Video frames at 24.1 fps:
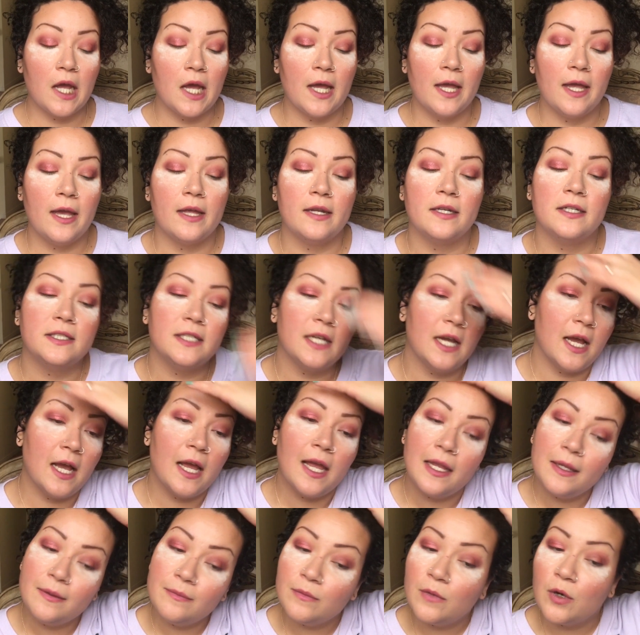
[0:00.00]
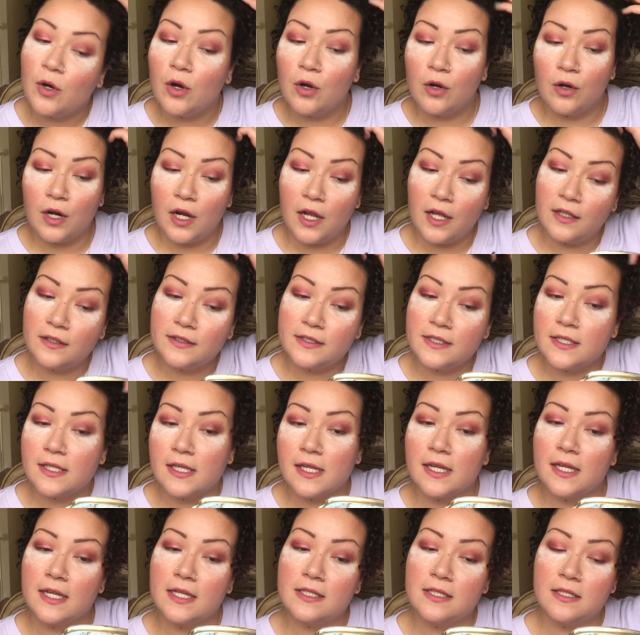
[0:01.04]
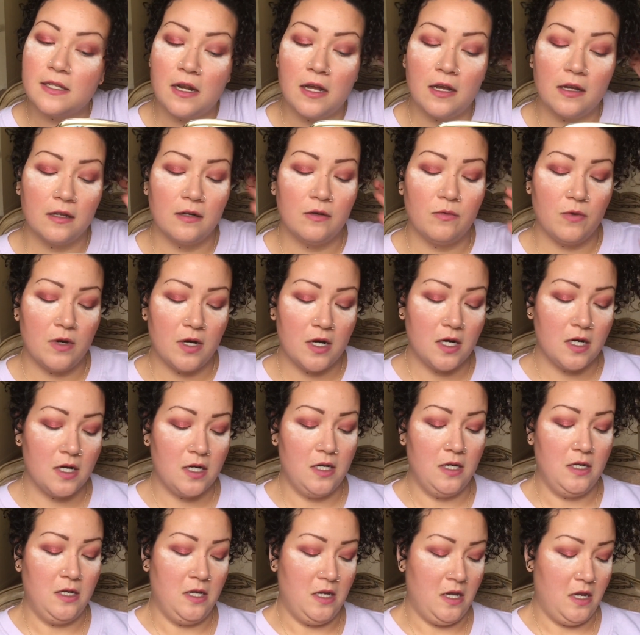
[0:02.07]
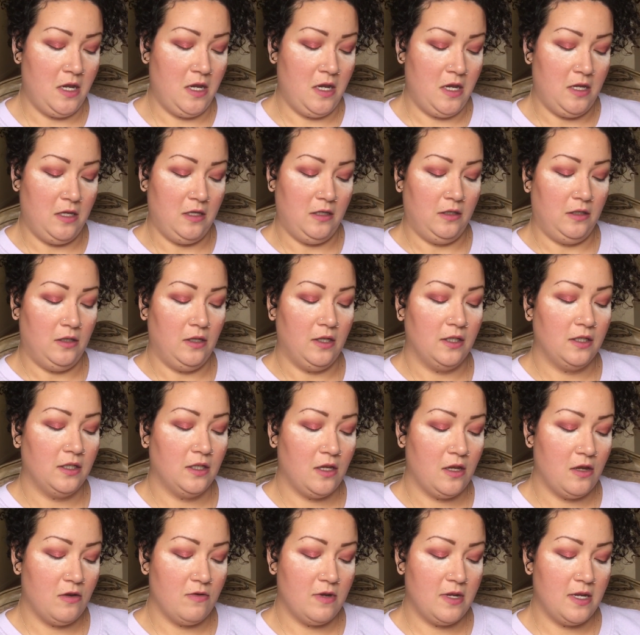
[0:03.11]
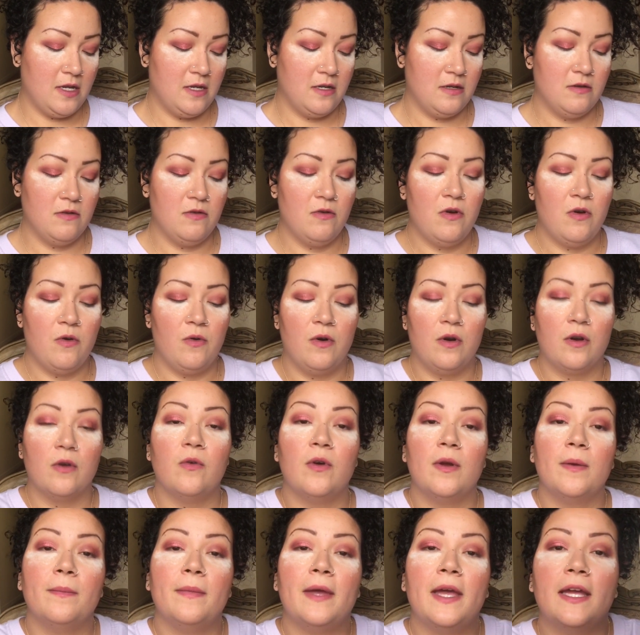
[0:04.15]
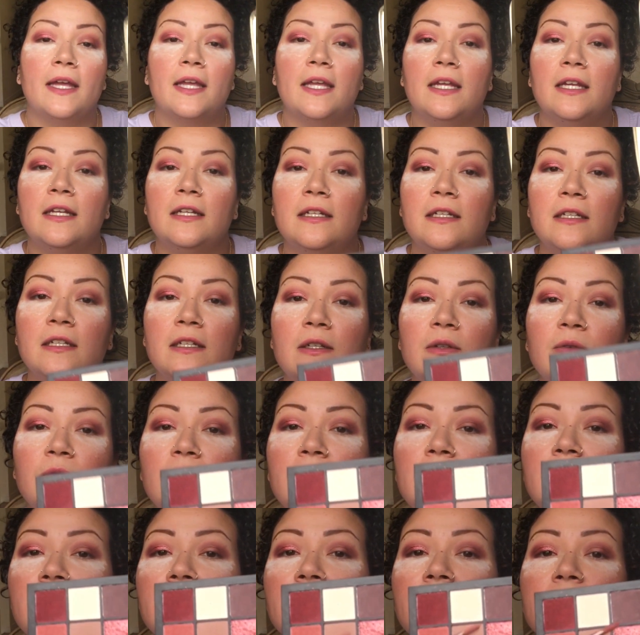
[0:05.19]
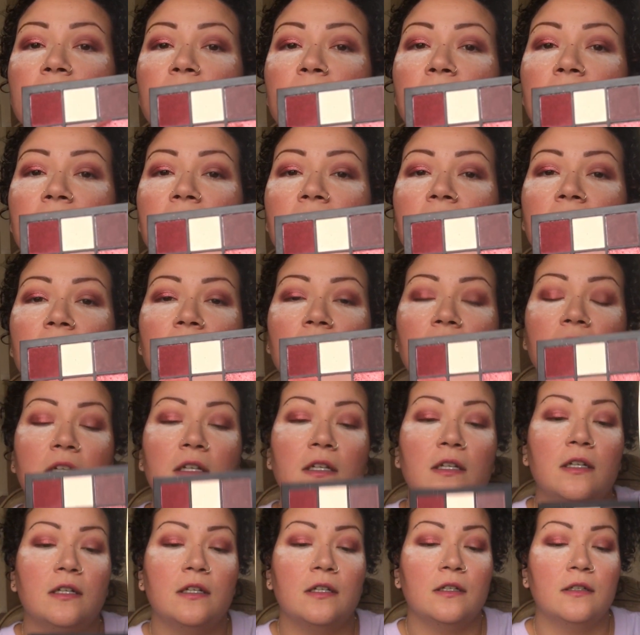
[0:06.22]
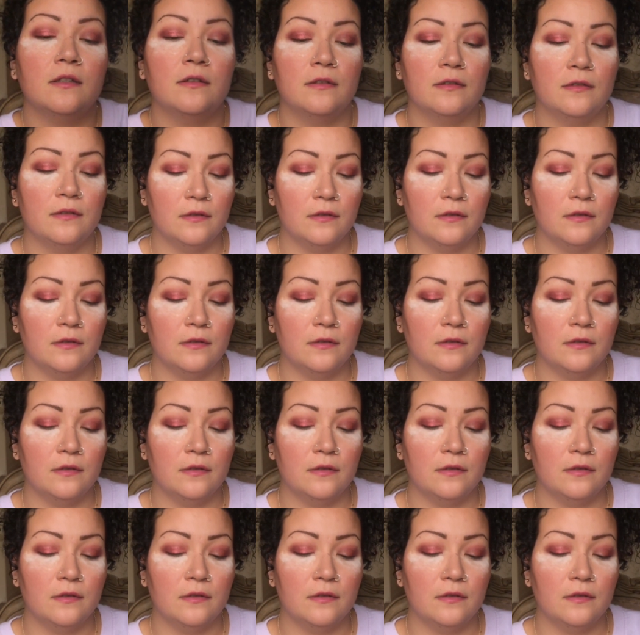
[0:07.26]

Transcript: eye at a time, or else like it's not gonna work. So let's go in, we're going back in with this pink here.